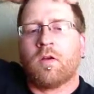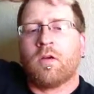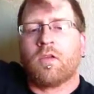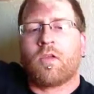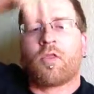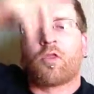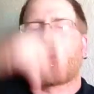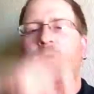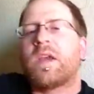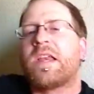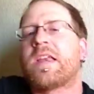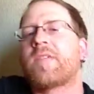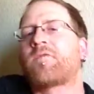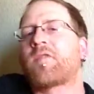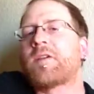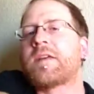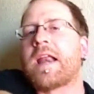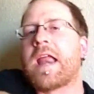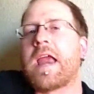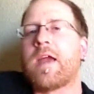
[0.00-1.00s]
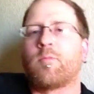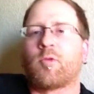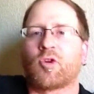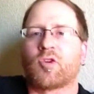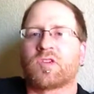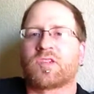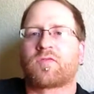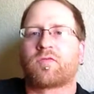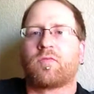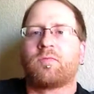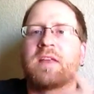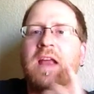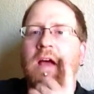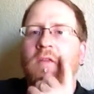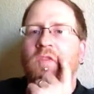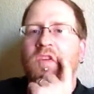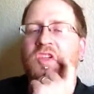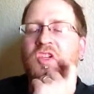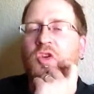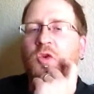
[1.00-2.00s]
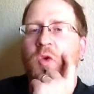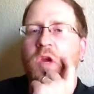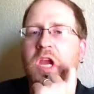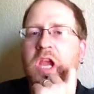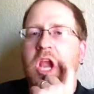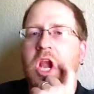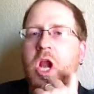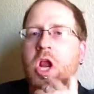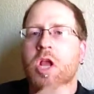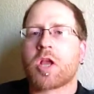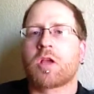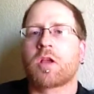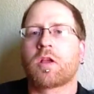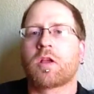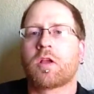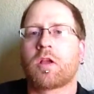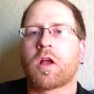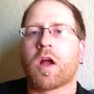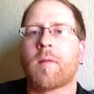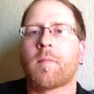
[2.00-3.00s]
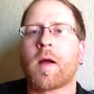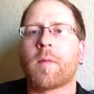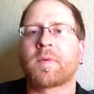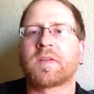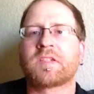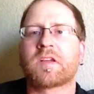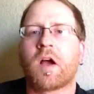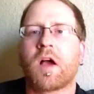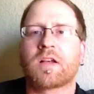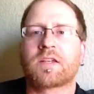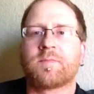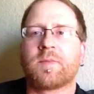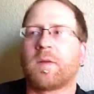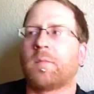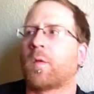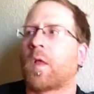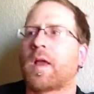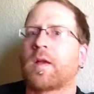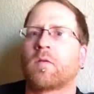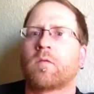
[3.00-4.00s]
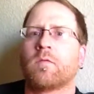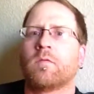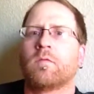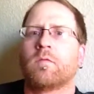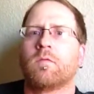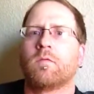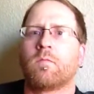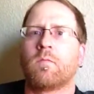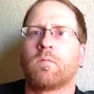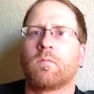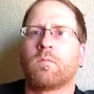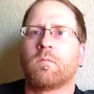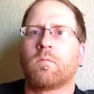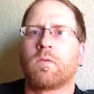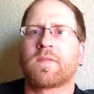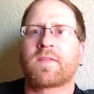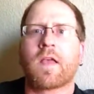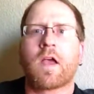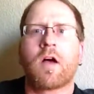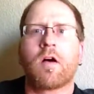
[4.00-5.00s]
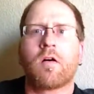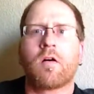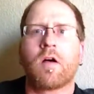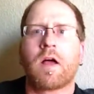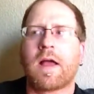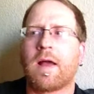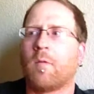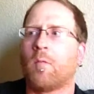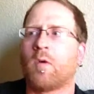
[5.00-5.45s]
3 different neighbors from down the street come up and talk to me. I'm like, what the hell?